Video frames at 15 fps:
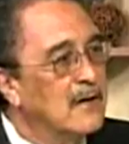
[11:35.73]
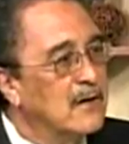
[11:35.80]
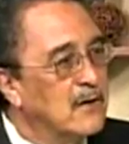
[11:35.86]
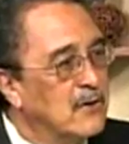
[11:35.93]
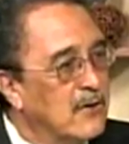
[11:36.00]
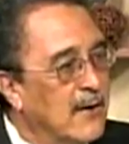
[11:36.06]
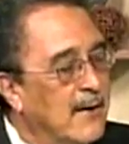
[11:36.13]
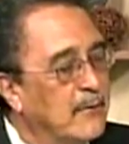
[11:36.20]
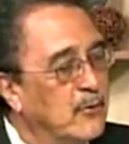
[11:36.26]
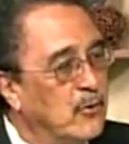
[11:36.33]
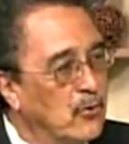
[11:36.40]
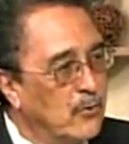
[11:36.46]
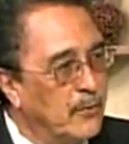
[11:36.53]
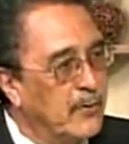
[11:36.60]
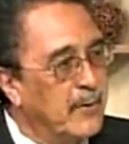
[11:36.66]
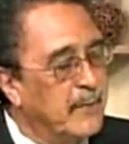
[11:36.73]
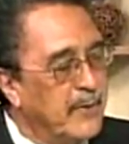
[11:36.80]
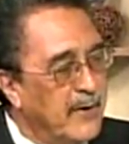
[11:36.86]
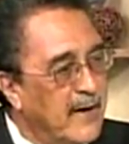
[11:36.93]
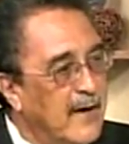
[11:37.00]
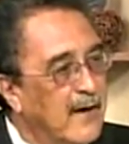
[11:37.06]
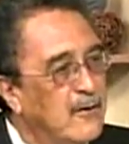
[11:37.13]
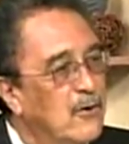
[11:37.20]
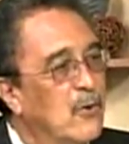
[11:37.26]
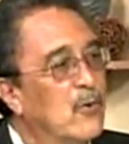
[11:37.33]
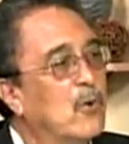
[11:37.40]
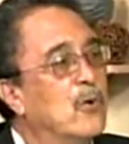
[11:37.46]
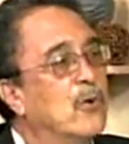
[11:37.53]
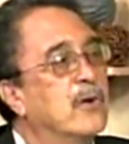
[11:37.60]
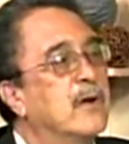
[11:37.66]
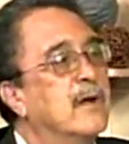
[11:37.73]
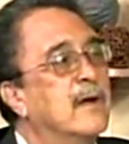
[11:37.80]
to have to prepare your own,